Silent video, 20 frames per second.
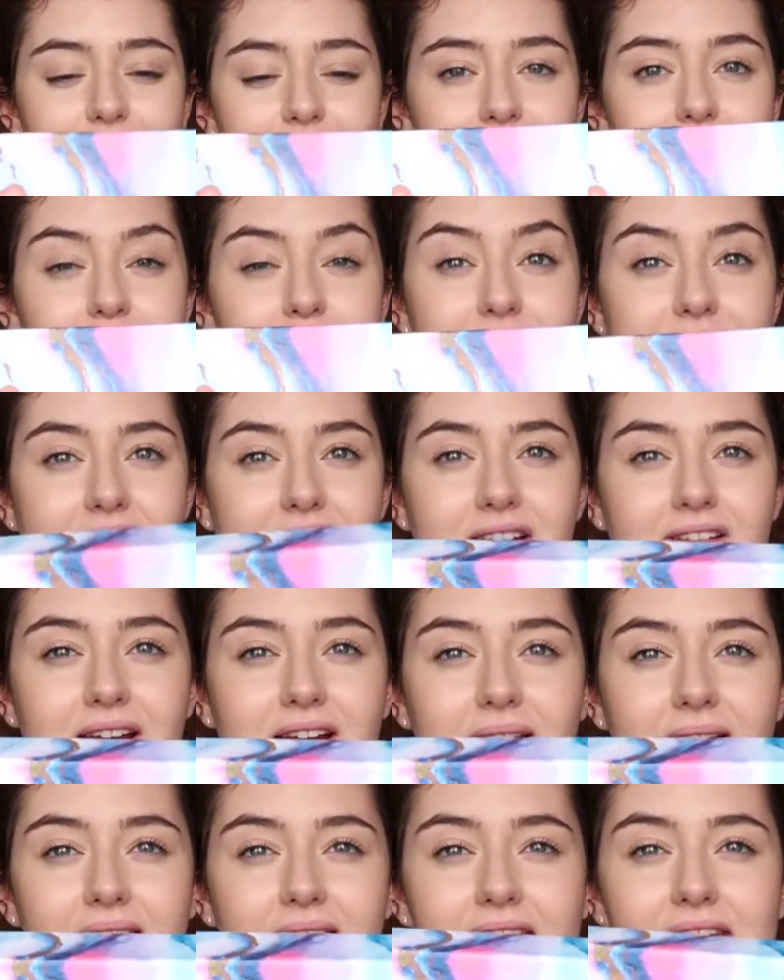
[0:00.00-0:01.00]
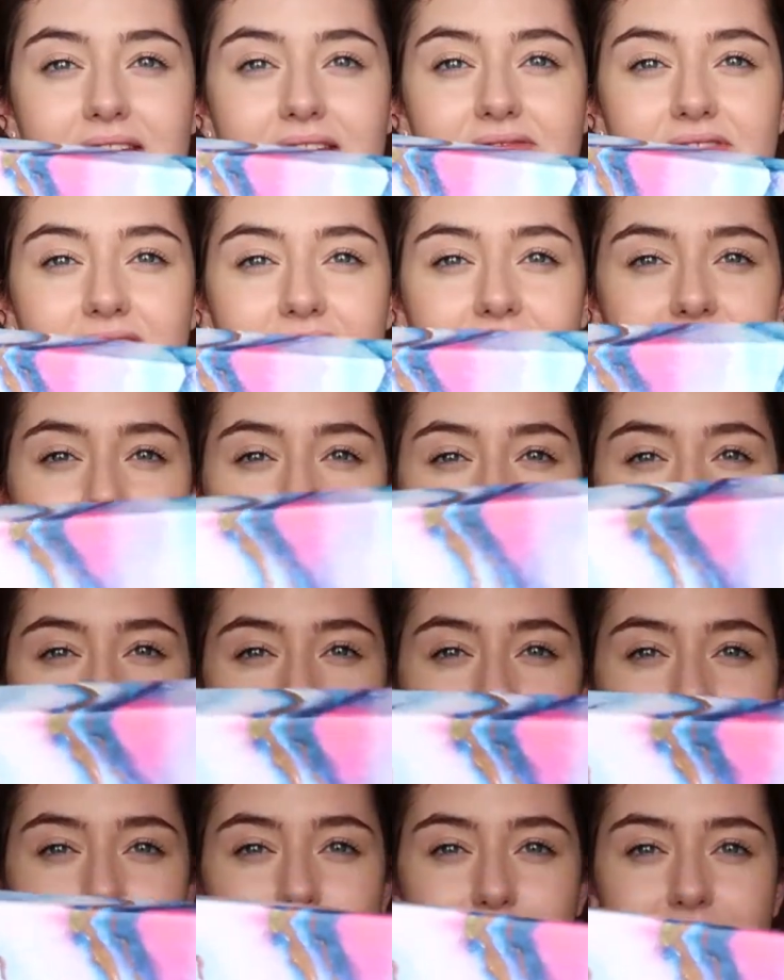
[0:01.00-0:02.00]
absolutely living for
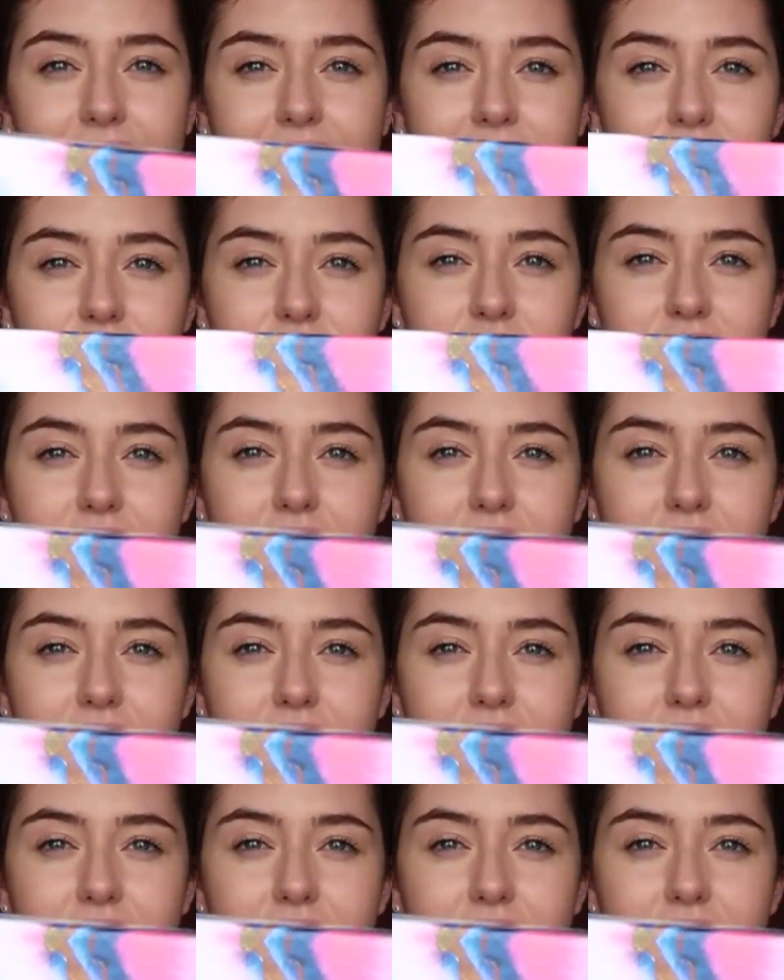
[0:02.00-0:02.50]
this packaging.